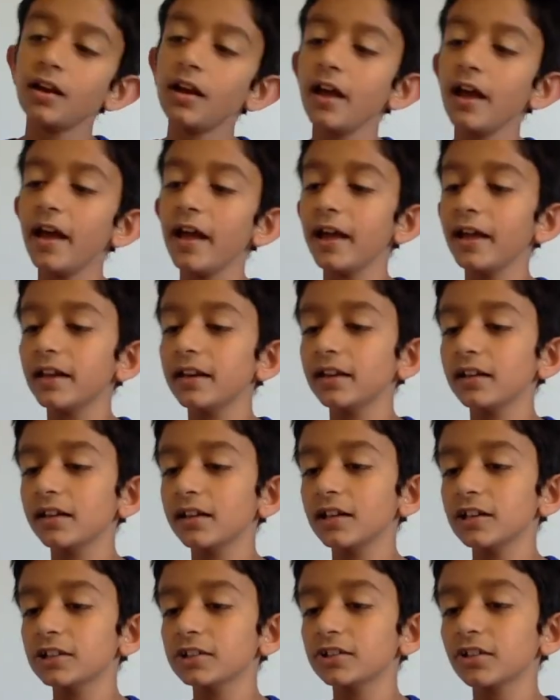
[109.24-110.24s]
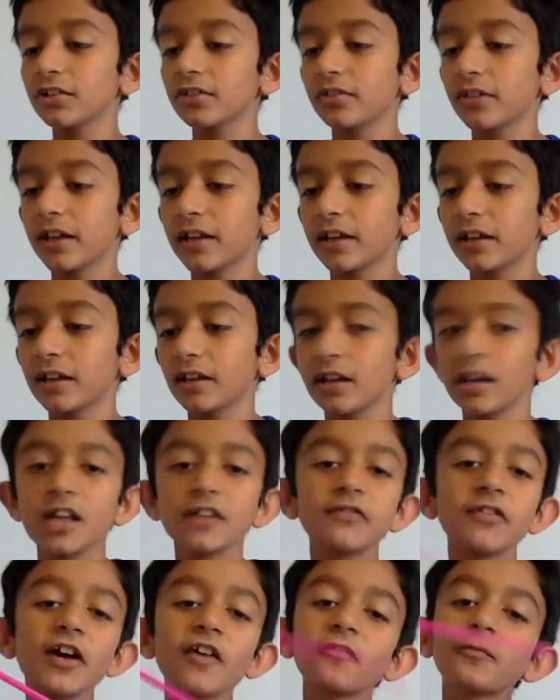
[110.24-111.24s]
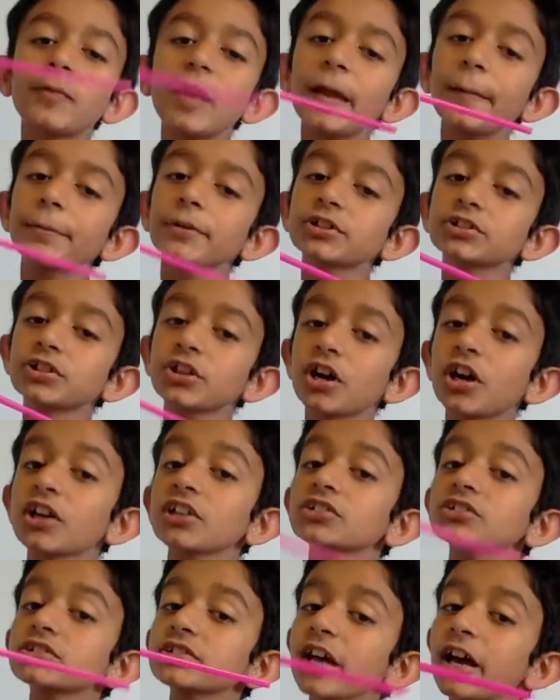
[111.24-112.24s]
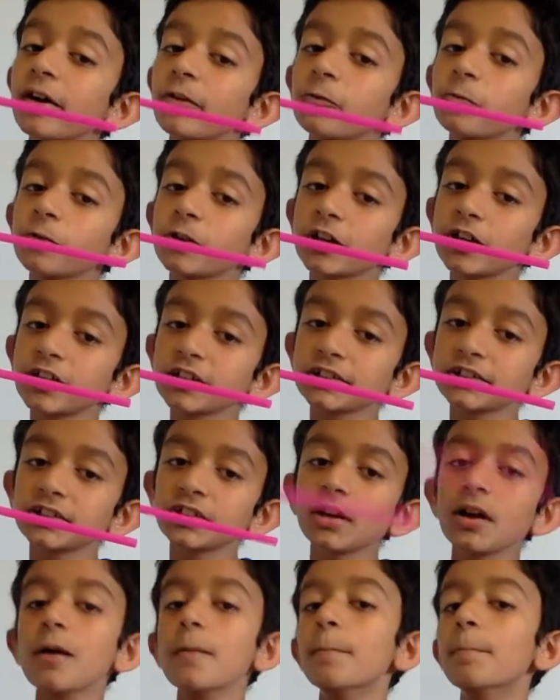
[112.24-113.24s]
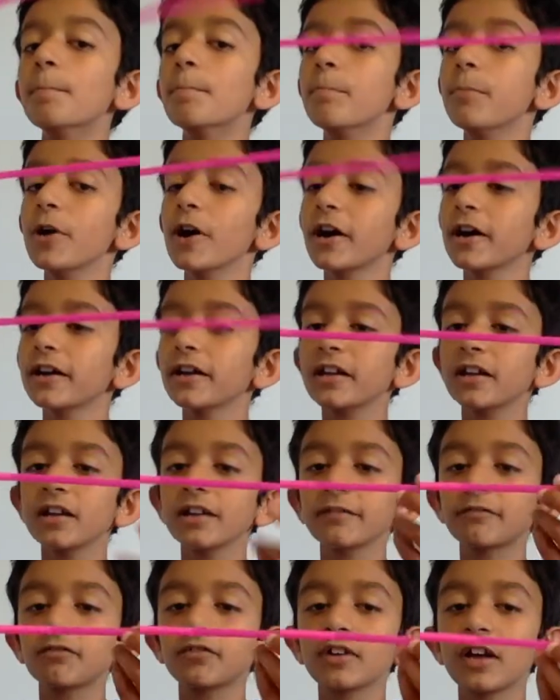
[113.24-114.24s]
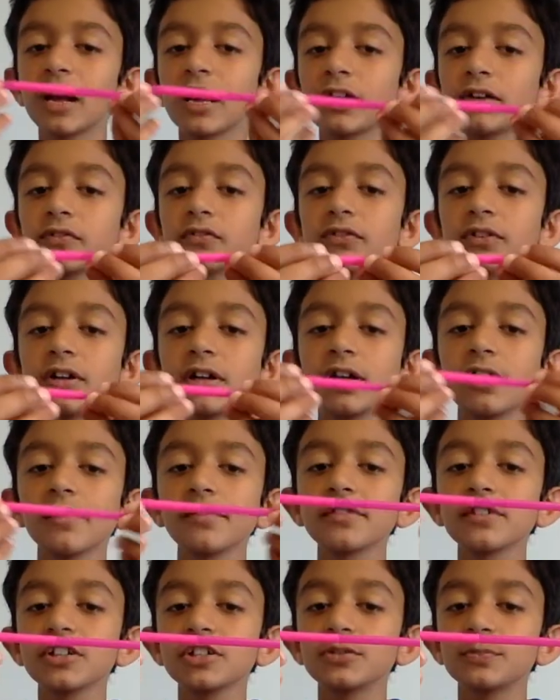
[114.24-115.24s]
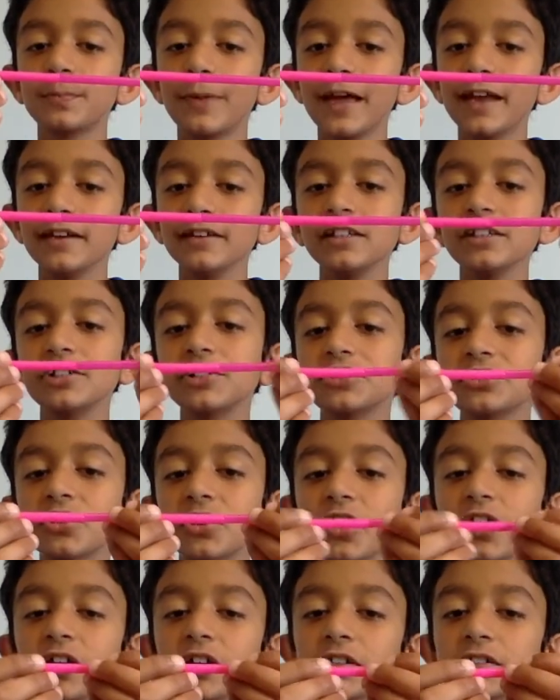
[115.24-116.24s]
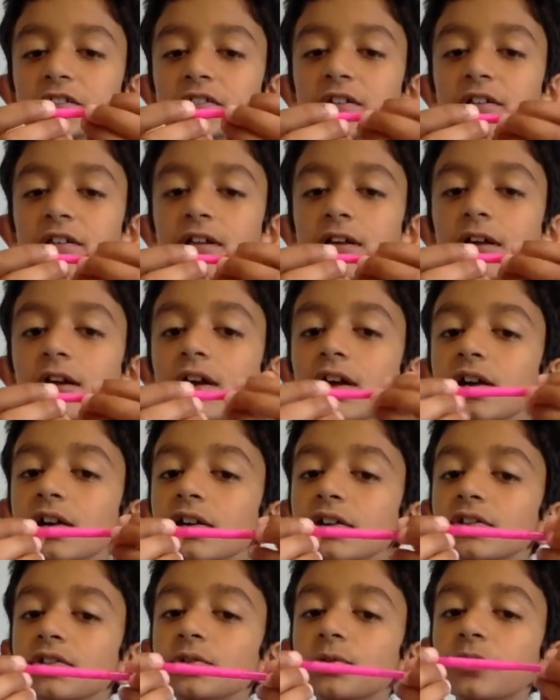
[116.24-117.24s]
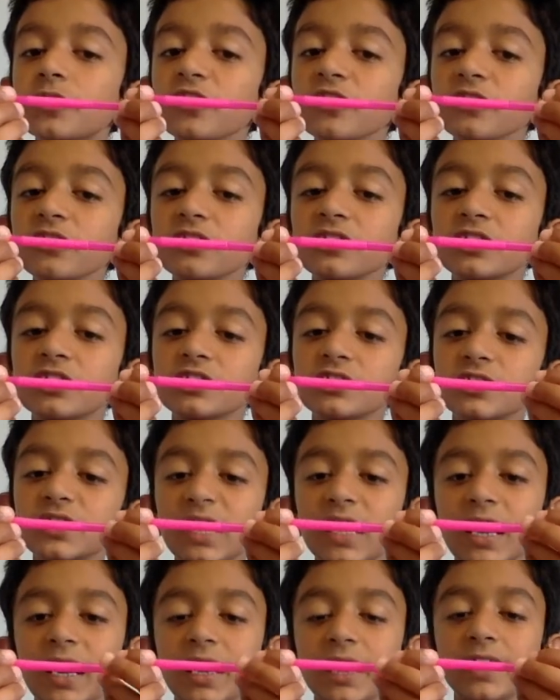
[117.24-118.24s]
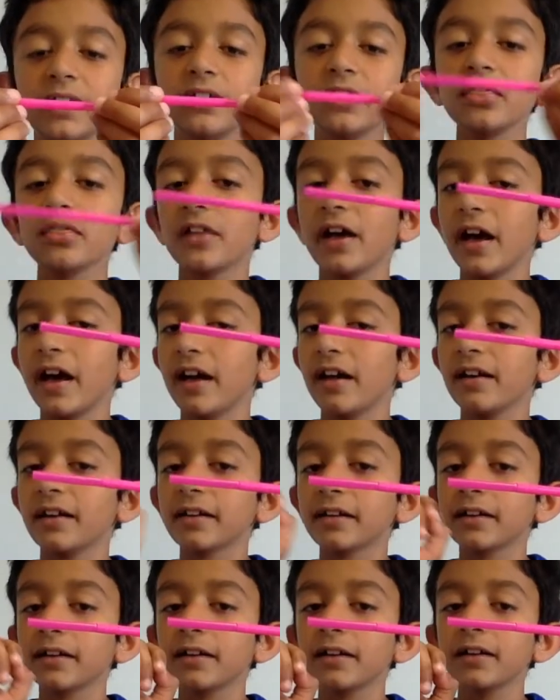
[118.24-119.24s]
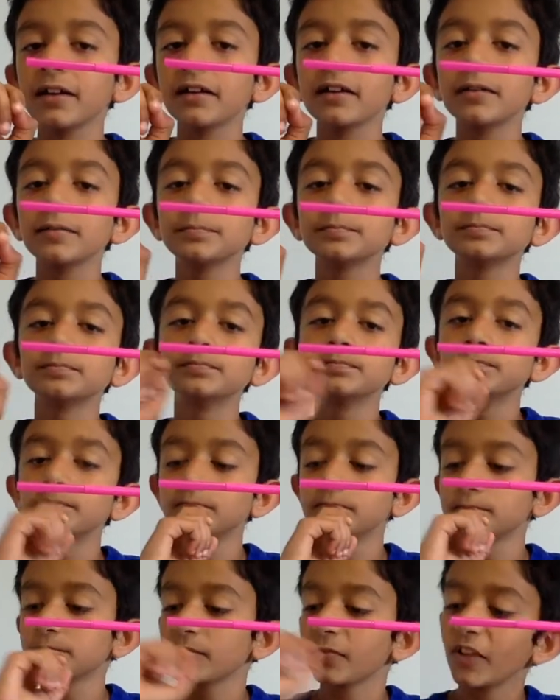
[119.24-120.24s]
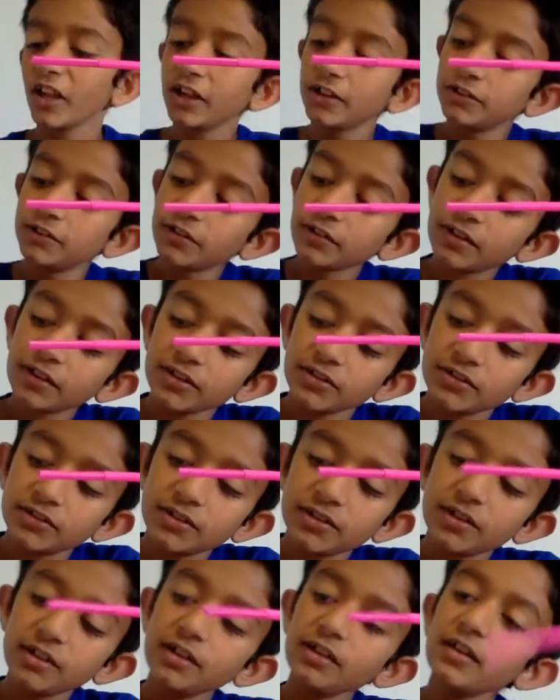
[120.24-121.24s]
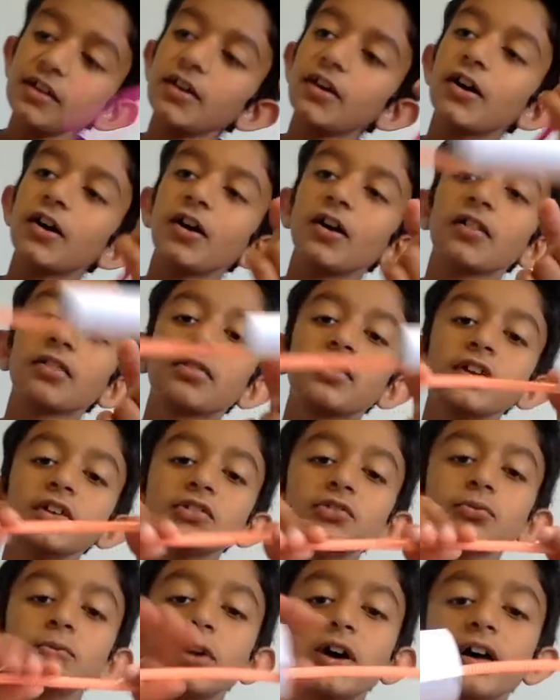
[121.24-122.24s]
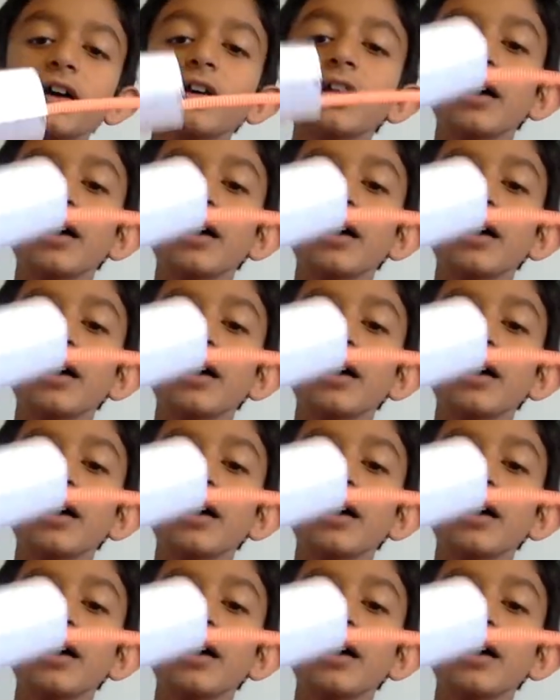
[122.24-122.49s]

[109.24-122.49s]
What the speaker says: And here's the thing. If you have paper straws, that works, but if you have these bendy straws, you can decide that, as you can see on this one,